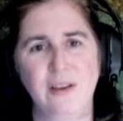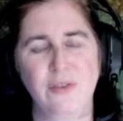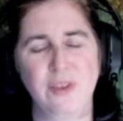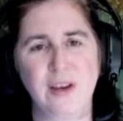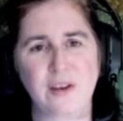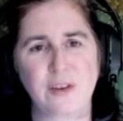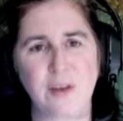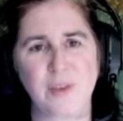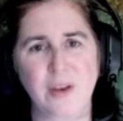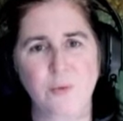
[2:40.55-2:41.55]
the next
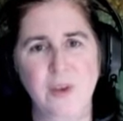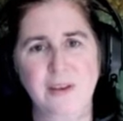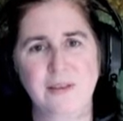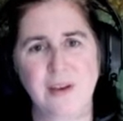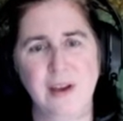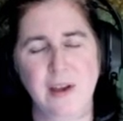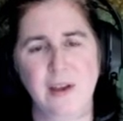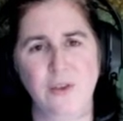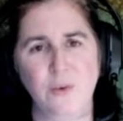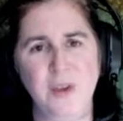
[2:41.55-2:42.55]
couple of weeks,
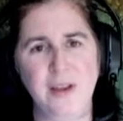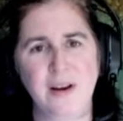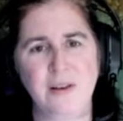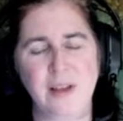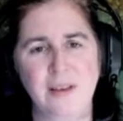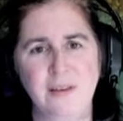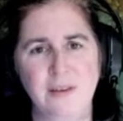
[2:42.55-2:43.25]
the week at a glance.